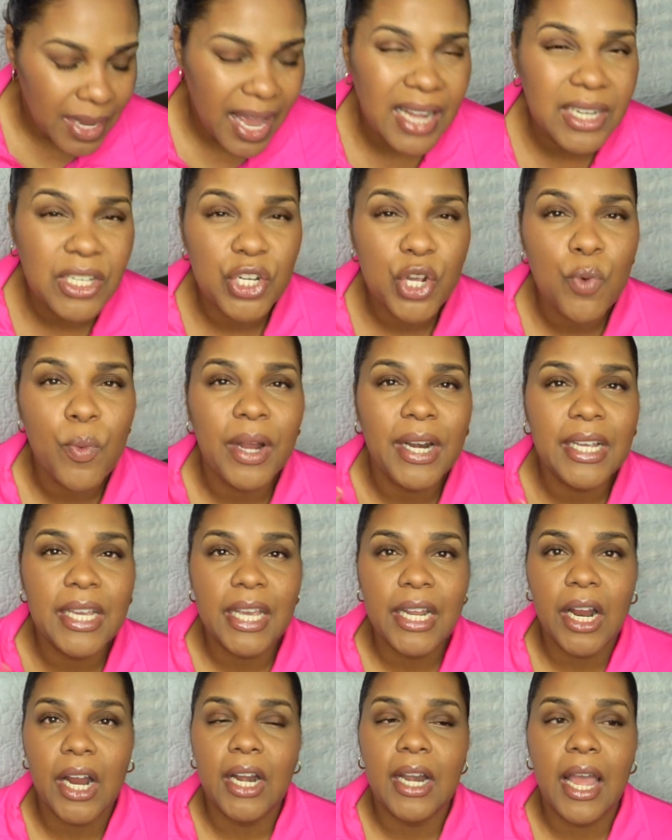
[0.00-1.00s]
I do want to
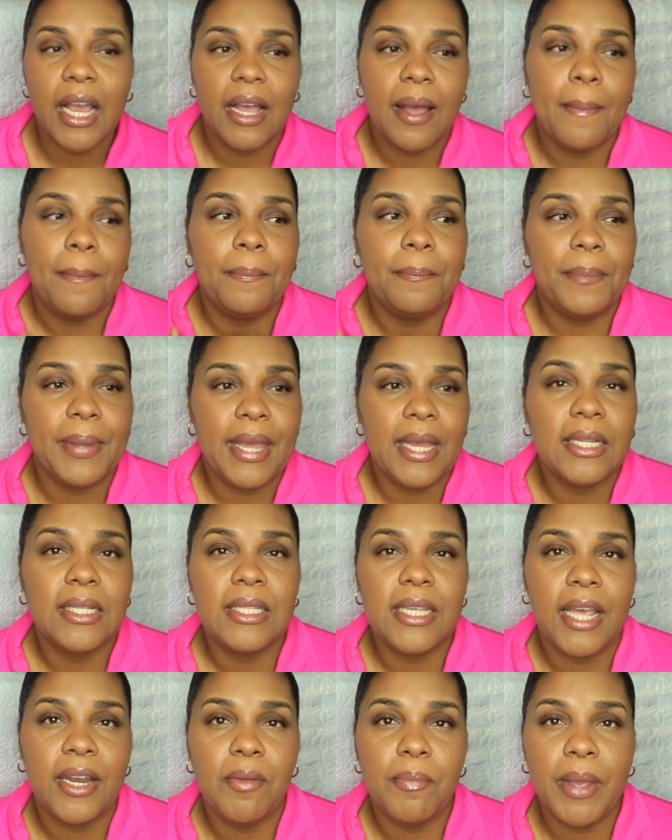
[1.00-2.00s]
get her like a big
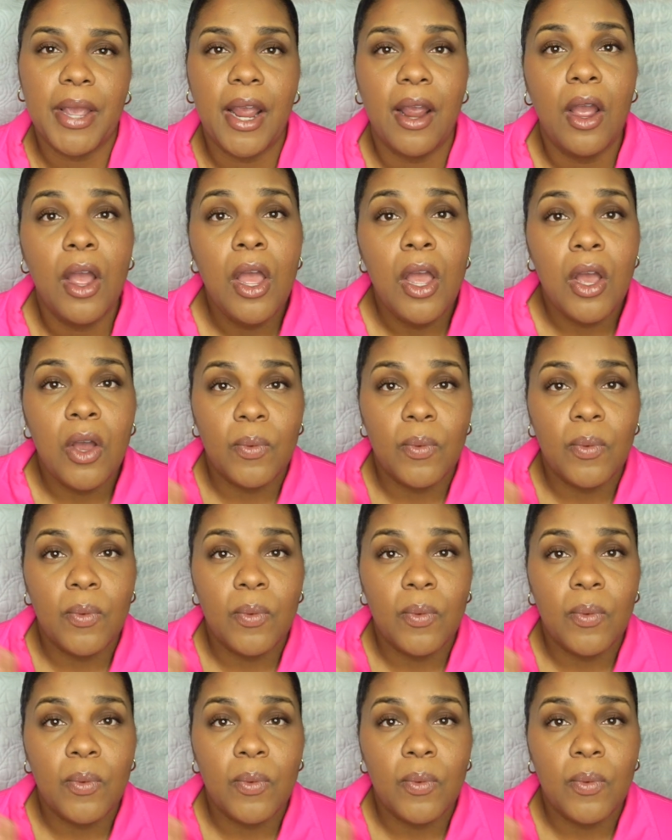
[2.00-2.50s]
teddy bear,